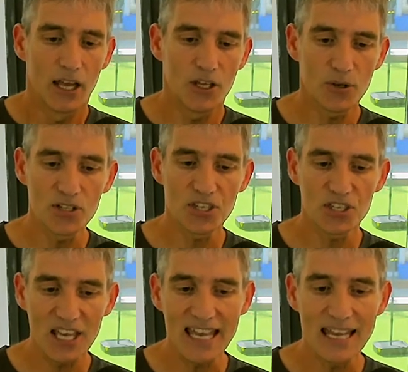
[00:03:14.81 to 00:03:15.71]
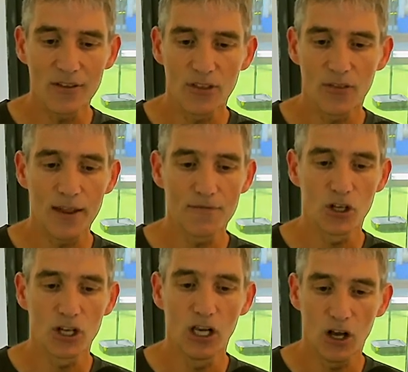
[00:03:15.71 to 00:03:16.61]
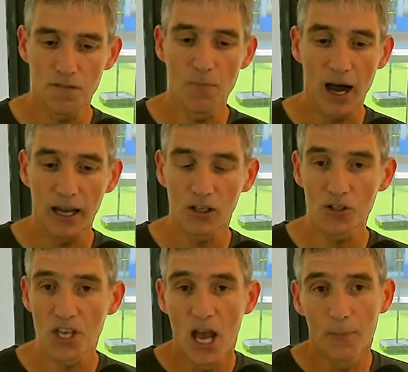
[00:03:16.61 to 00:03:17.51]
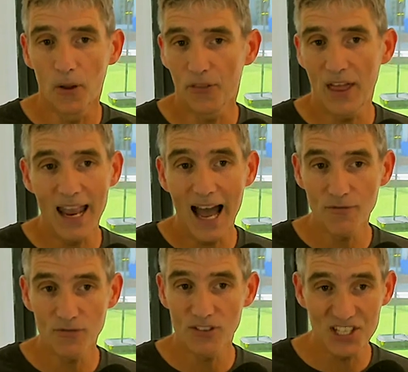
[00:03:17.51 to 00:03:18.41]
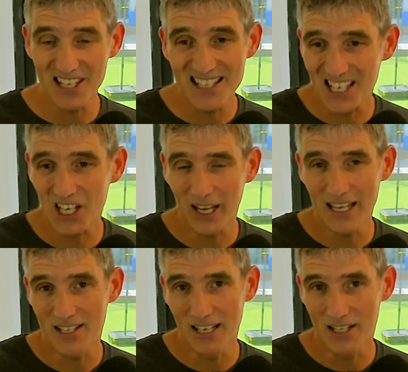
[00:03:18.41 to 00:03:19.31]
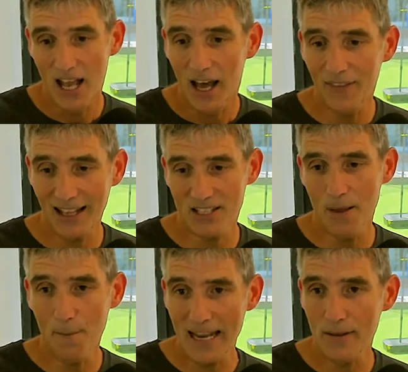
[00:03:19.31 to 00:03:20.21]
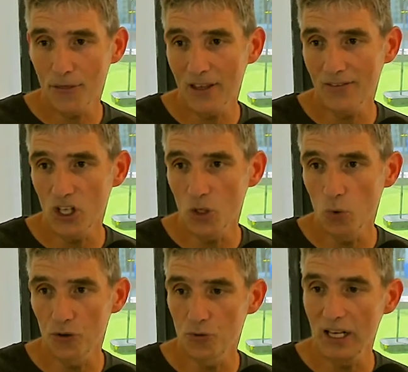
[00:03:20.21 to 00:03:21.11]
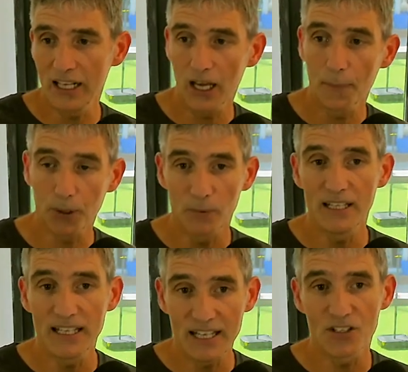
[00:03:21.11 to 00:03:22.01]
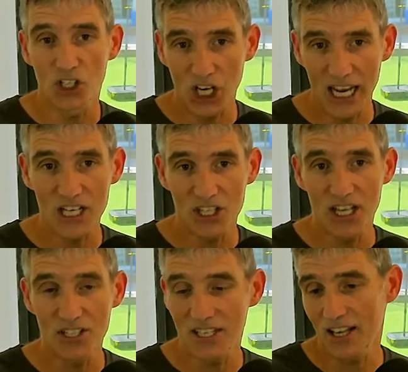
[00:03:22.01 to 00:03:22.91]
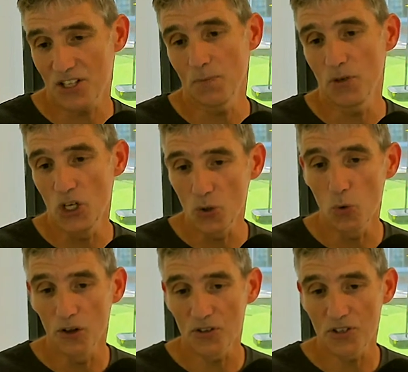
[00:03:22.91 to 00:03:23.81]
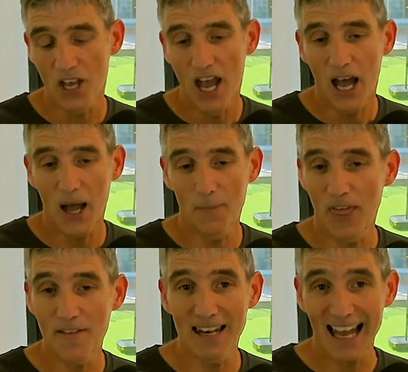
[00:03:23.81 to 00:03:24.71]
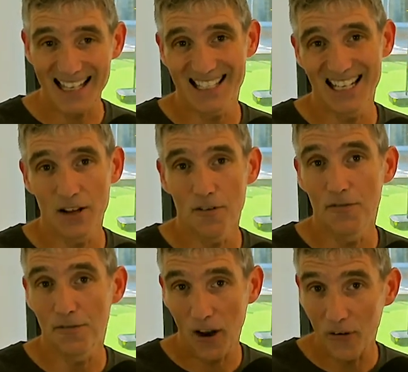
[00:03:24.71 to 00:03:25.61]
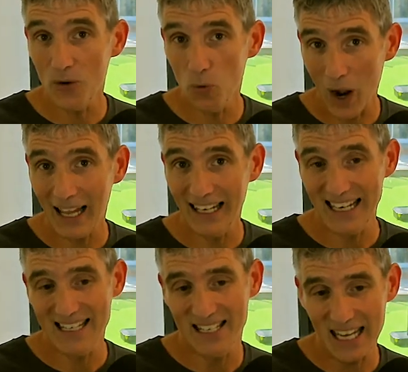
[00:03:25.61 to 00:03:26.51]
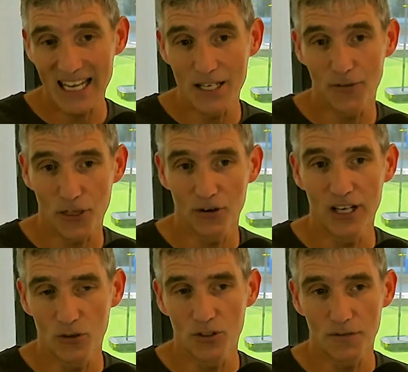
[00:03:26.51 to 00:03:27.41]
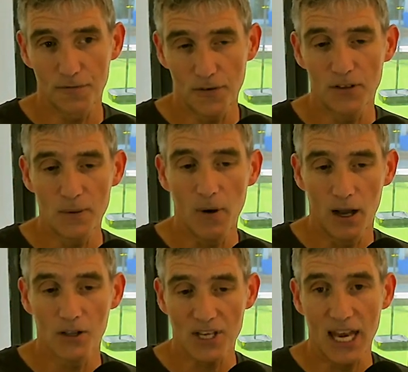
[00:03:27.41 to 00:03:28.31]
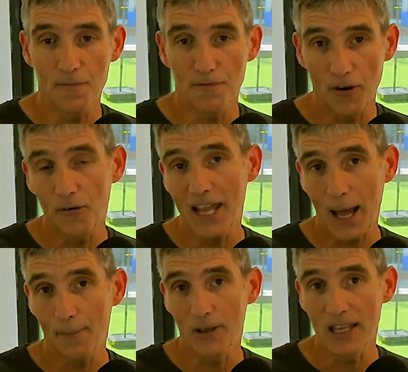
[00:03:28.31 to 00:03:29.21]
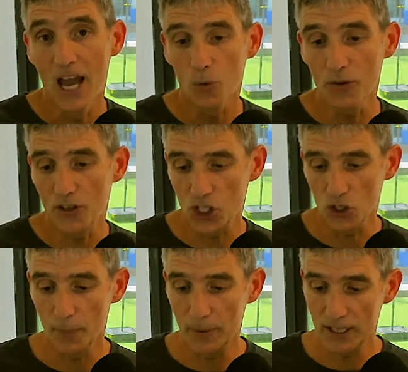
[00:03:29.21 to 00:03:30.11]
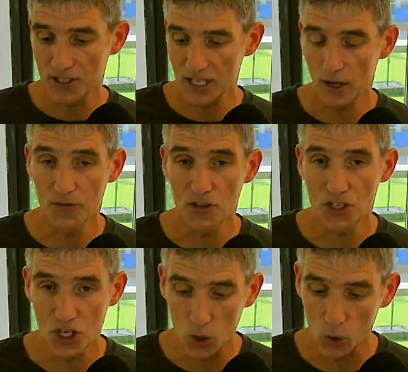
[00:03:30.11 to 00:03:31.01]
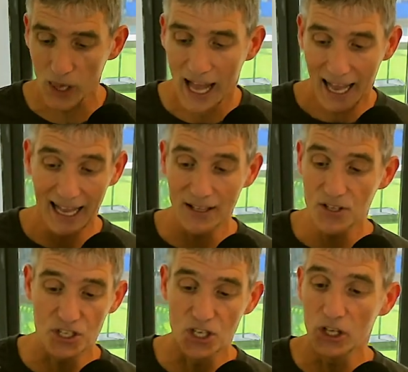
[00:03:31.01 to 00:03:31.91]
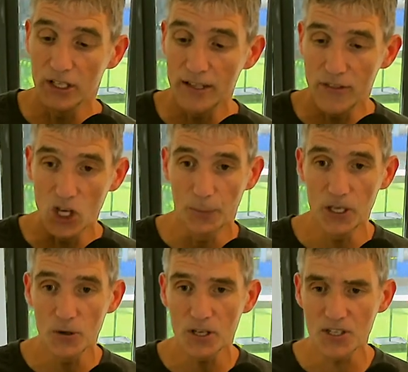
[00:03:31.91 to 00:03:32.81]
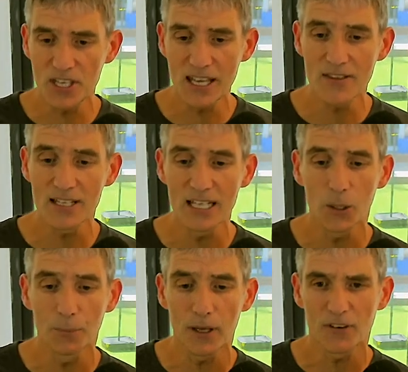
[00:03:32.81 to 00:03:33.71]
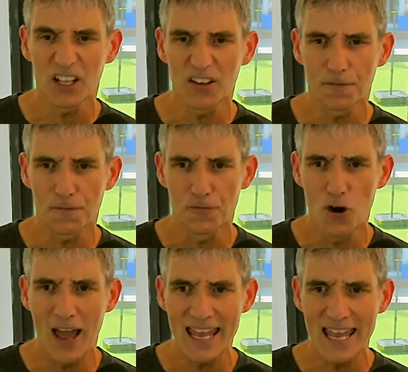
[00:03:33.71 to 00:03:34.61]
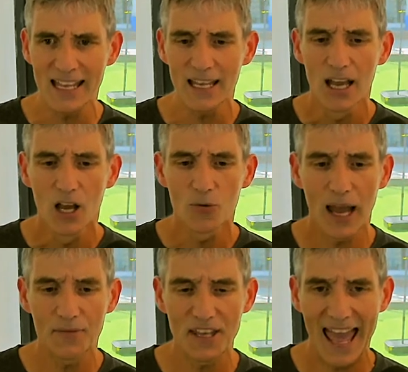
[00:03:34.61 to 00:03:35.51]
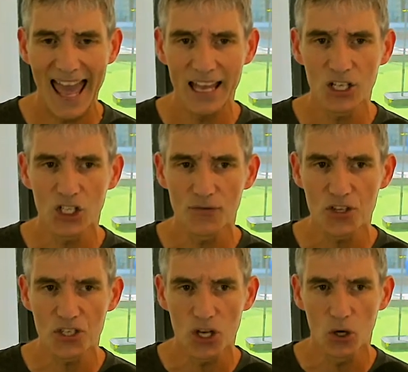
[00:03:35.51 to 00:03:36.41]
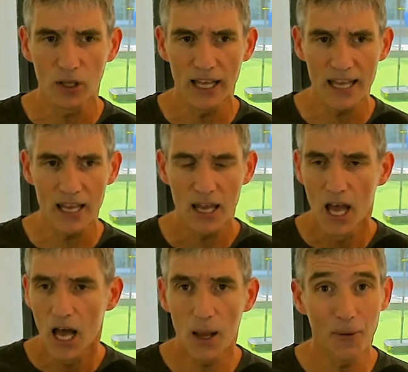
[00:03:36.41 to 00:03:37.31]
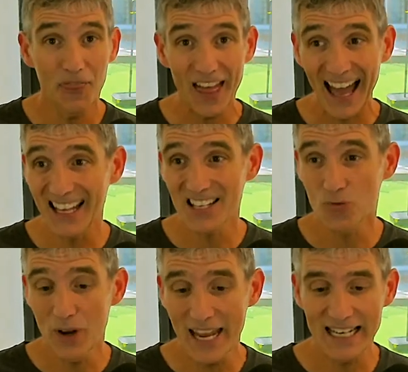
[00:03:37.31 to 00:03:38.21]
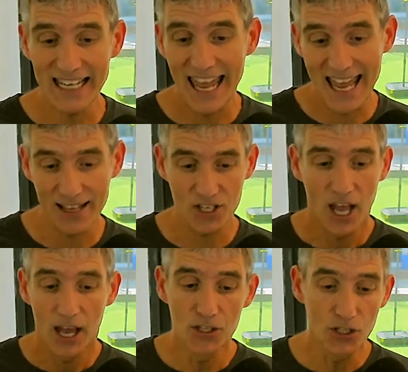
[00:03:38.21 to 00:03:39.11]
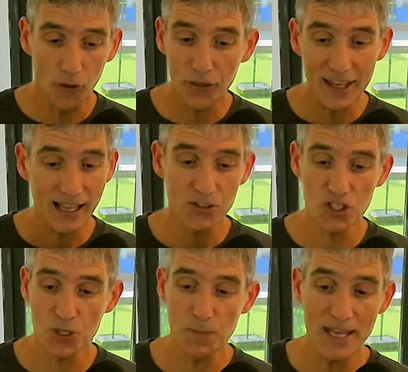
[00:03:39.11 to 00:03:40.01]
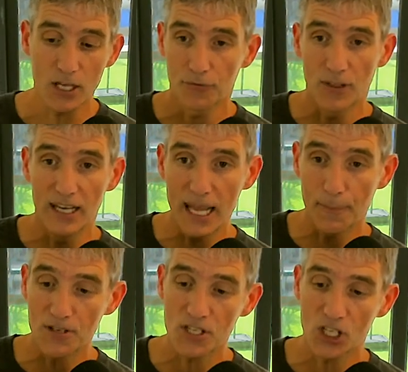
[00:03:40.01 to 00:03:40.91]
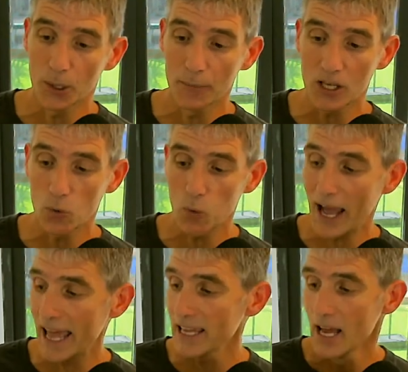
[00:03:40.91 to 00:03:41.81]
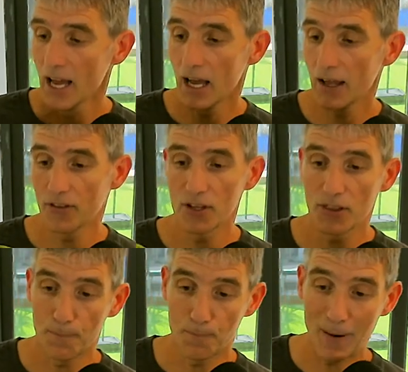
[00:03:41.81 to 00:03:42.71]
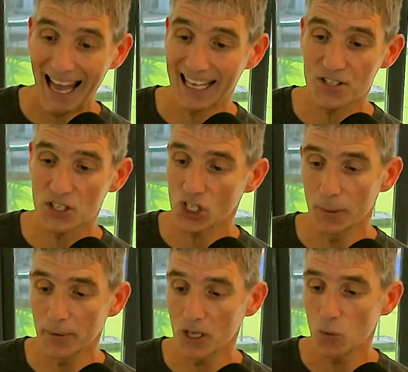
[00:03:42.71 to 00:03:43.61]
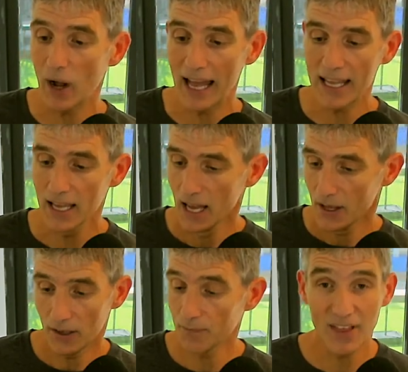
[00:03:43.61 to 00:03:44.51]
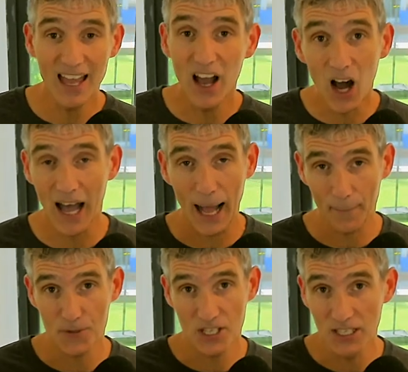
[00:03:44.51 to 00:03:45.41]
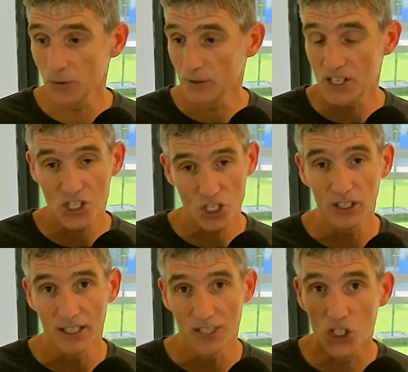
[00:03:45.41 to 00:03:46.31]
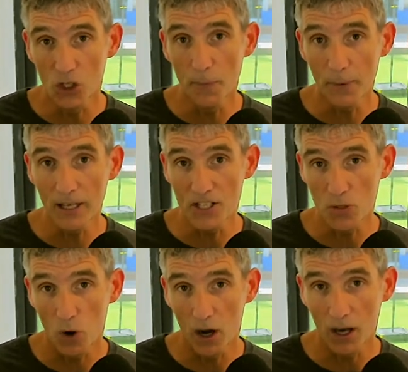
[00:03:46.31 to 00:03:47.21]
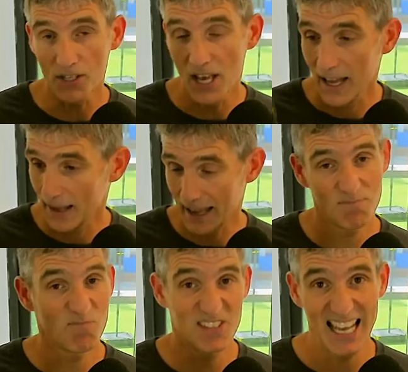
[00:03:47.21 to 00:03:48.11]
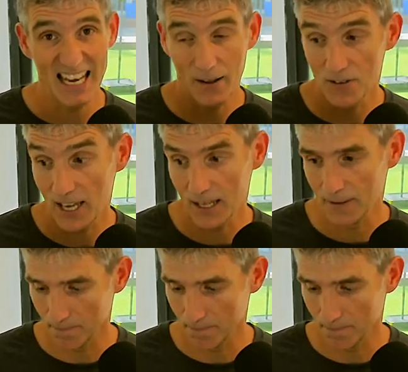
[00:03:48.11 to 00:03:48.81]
You can see that they've done a lot of miles, but they haven't disintegrated, and that's the main thing that you want. Really, I probably need to change these and get some new ones. They've lasted very well indeed for 350 miles, and I'm very happy with the durability of the sole and certainly the upper. You can see there's a little bit of kind of fraying around the edge of the sole here, but that is really it. Nothing else to speak of. The lip isn't coming away, the back isn't coming away. They are absolutely solid. Durability wise, 10 out of 10.